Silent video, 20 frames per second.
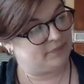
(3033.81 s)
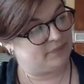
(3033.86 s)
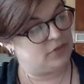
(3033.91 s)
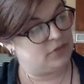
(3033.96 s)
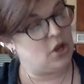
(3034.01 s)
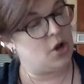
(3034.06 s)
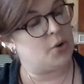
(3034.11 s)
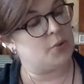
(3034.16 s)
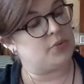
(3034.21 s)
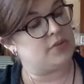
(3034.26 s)

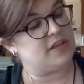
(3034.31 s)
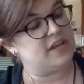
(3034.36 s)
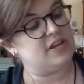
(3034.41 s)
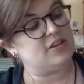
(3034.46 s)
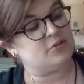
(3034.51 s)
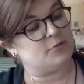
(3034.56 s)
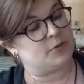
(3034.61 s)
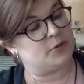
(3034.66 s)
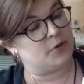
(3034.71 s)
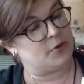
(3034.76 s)
No,
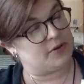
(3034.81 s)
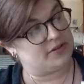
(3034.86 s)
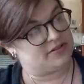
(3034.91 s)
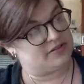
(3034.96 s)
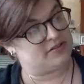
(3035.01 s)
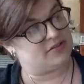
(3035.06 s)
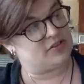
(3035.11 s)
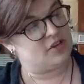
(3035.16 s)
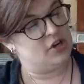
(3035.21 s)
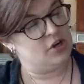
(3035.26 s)
these were
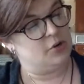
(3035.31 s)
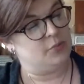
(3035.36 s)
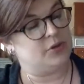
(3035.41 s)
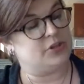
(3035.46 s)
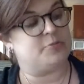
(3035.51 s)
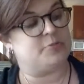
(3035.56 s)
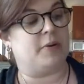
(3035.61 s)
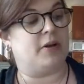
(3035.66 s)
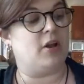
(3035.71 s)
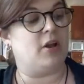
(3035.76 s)
noises
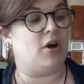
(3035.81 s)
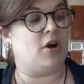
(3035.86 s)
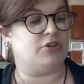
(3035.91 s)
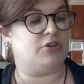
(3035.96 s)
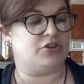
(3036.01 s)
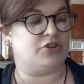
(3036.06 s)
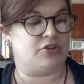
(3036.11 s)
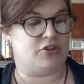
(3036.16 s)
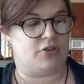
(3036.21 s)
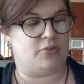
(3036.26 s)
which belonged
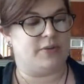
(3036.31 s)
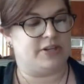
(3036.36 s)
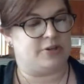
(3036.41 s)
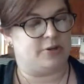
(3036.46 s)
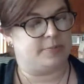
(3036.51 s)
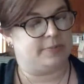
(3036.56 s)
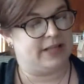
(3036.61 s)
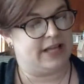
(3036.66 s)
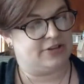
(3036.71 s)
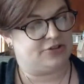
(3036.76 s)
to the
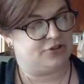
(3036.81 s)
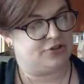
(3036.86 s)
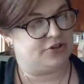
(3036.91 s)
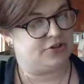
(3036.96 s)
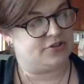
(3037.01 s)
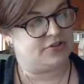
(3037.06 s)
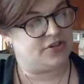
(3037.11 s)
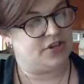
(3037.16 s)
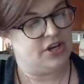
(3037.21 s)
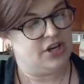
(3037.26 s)
winter
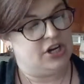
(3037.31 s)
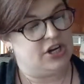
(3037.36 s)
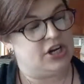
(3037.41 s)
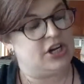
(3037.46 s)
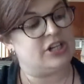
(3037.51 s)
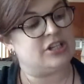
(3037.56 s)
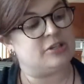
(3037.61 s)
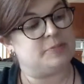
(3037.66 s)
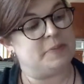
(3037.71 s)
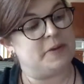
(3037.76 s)
pleasures.
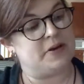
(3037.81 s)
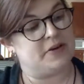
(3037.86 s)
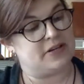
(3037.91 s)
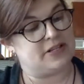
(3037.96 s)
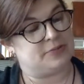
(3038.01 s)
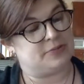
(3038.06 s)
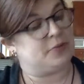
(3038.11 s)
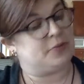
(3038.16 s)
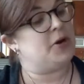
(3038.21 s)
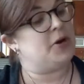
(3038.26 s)
Her
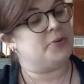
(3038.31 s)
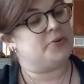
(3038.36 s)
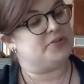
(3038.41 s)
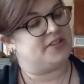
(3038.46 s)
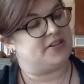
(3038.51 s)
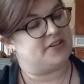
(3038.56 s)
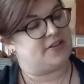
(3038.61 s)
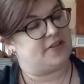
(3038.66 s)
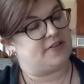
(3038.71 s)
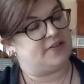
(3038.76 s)
spirits rose
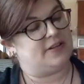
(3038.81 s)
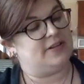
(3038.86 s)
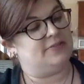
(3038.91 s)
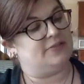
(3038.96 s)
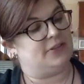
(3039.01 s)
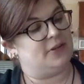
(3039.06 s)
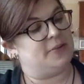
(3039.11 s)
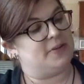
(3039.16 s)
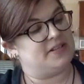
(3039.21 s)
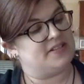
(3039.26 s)
under their
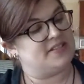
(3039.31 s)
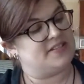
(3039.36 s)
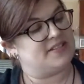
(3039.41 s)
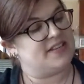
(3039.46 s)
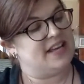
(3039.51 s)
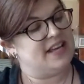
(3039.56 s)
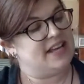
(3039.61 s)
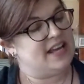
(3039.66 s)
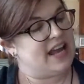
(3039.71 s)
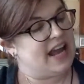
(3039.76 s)
influence,
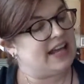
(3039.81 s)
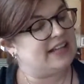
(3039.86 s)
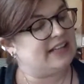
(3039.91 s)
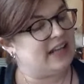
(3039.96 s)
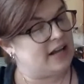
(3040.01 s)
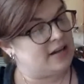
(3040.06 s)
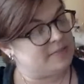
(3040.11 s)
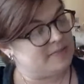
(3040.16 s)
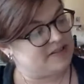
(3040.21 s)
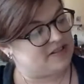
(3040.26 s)
and
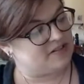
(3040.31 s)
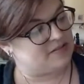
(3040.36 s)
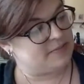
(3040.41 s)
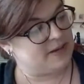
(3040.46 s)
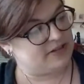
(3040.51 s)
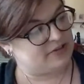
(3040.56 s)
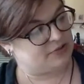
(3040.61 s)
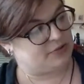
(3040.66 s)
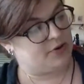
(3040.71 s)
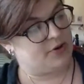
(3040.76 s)
like Mrs.
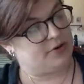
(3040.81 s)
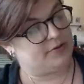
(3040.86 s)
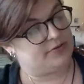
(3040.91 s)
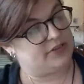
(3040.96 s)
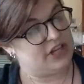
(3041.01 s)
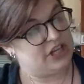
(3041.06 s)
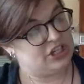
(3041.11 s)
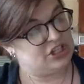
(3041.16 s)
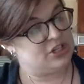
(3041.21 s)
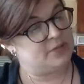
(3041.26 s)
Musgrove,
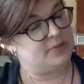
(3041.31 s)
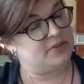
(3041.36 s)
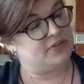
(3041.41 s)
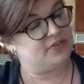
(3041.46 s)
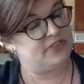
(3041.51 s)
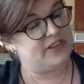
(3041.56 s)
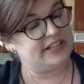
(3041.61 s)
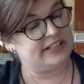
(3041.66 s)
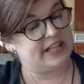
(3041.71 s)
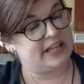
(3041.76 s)
she was
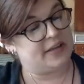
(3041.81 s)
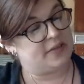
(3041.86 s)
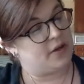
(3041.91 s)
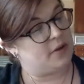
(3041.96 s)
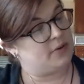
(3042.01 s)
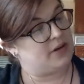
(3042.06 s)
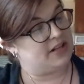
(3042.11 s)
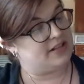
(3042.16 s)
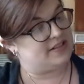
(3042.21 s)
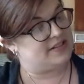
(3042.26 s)
feeling, though
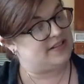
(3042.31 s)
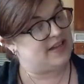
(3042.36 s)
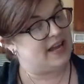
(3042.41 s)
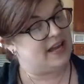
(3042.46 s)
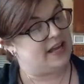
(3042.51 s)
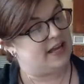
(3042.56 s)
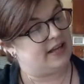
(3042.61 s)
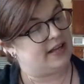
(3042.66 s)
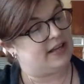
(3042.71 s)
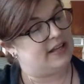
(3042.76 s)
not
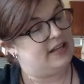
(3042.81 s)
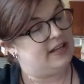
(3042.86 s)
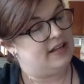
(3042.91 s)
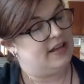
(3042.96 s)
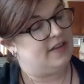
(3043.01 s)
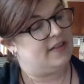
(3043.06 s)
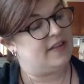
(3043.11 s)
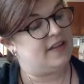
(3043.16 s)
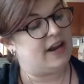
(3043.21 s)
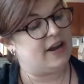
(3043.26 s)
saying,
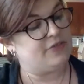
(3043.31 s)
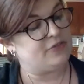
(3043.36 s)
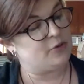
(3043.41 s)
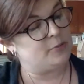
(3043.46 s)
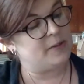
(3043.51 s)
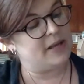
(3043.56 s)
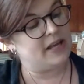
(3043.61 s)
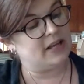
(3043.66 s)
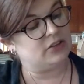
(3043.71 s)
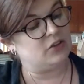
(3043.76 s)
that after
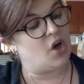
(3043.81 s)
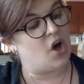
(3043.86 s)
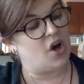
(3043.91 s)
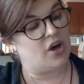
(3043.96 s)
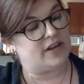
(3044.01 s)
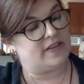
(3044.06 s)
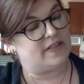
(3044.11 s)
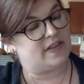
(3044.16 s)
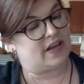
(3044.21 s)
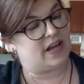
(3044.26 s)
being
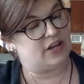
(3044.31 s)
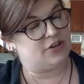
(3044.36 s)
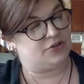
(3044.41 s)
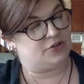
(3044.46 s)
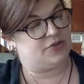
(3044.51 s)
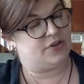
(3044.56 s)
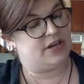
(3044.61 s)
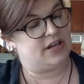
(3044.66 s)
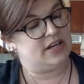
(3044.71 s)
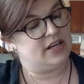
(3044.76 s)
long in the
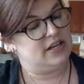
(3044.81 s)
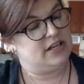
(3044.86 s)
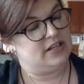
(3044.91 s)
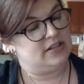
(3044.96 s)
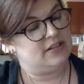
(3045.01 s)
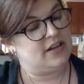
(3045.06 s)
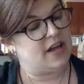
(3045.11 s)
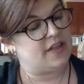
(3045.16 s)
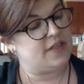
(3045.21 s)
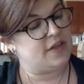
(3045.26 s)
country,
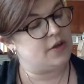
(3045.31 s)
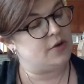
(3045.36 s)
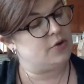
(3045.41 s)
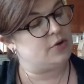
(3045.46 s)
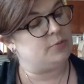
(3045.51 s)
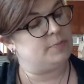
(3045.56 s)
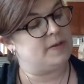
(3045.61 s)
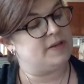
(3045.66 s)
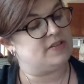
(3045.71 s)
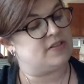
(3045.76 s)
nothing
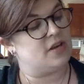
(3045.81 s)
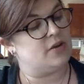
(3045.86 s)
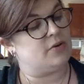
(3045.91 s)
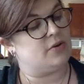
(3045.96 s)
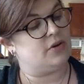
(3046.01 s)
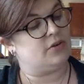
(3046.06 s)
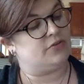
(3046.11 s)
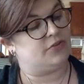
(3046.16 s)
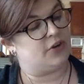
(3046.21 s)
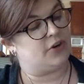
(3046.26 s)
could be so
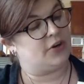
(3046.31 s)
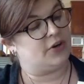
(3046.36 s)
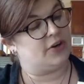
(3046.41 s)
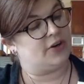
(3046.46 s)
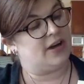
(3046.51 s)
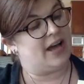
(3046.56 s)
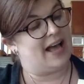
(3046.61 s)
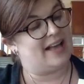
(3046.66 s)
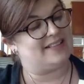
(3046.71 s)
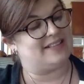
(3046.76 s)
good for
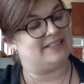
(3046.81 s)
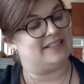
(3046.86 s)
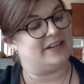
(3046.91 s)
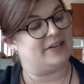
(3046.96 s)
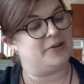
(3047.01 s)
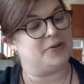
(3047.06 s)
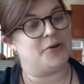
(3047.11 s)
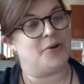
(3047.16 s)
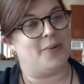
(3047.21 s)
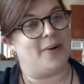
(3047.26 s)
her as a
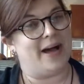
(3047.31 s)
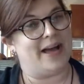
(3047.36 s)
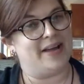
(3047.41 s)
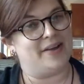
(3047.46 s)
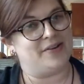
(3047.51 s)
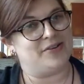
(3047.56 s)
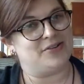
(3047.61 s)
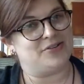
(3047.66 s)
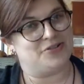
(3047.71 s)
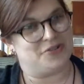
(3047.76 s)
little quiet
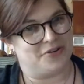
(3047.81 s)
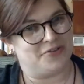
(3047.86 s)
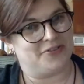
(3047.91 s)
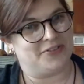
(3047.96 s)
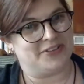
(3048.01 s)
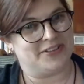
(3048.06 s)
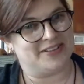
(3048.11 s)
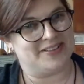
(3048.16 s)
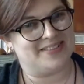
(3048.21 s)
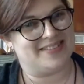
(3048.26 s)

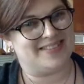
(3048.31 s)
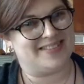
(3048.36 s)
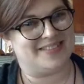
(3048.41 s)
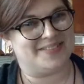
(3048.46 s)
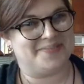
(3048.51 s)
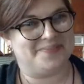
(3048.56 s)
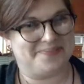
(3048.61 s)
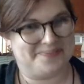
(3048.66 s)
cheerfulness.